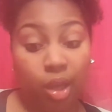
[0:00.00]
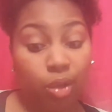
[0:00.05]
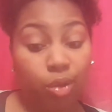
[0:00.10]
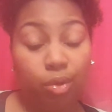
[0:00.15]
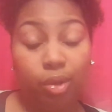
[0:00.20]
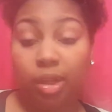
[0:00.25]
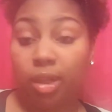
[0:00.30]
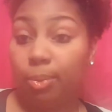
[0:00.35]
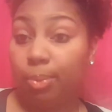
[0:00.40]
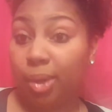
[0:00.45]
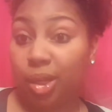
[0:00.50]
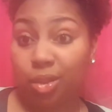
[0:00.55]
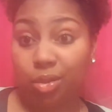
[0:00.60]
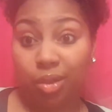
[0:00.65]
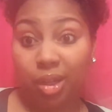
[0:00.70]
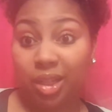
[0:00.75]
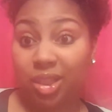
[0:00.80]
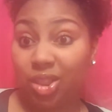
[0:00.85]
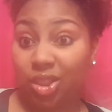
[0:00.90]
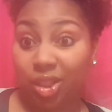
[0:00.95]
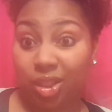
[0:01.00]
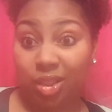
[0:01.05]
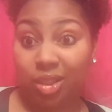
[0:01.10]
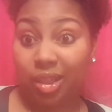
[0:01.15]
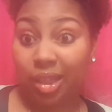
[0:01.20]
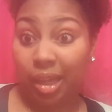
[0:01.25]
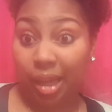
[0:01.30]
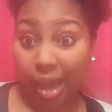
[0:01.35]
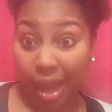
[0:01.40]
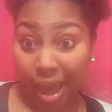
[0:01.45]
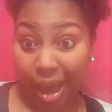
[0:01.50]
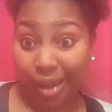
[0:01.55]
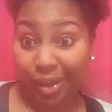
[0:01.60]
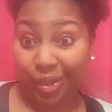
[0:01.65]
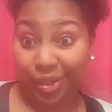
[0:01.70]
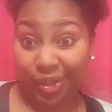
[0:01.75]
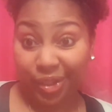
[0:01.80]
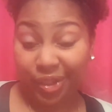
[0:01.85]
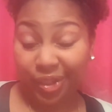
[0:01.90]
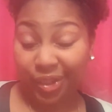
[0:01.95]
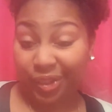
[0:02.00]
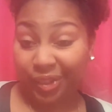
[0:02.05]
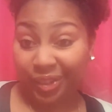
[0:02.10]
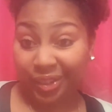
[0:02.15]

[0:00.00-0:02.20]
You need to pencil that shit into your calendar.